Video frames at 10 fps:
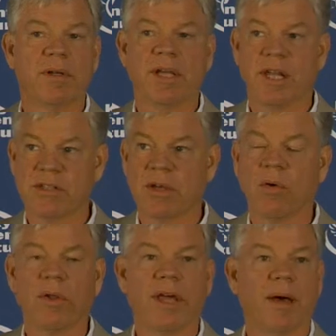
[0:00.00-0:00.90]
it is a
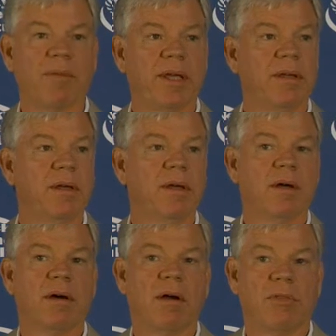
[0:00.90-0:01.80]
holding company,
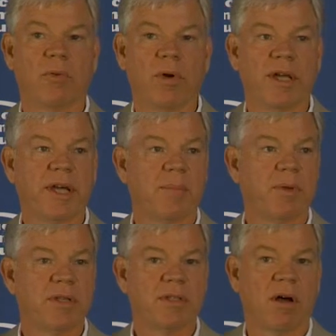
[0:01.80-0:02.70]
are three
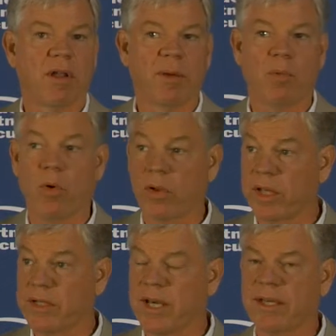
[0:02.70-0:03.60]
companies called Hemp Oil
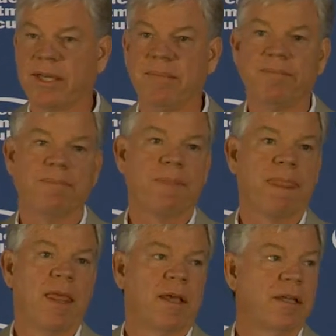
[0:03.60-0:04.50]
Kentucky,
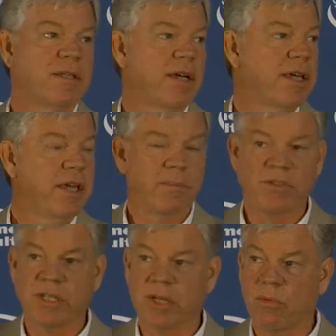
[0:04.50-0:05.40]
Kentucky Hemp
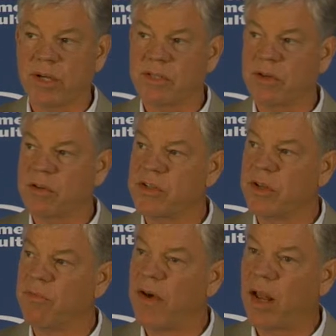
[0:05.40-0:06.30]
Seed Research
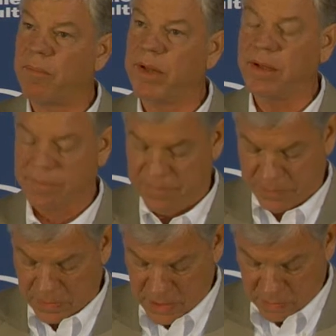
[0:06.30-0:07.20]
and Development,
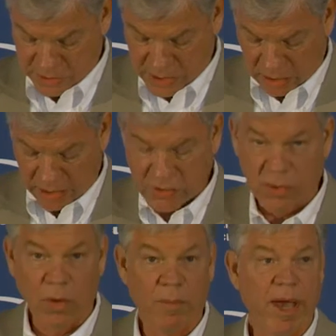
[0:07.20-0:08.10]
which I'll let you
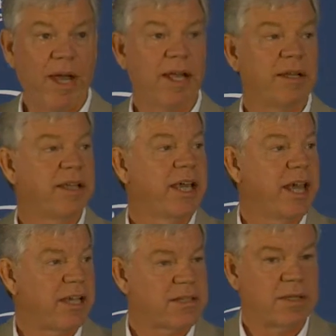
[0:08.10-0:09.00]
know about, and
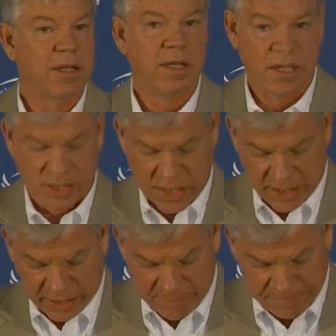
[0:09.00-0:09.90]
Kenex
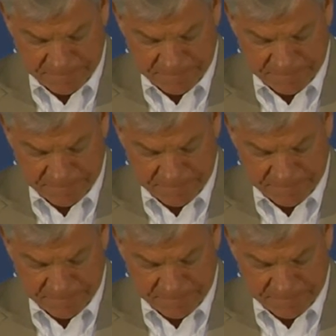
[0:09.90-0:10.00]
Kentucky.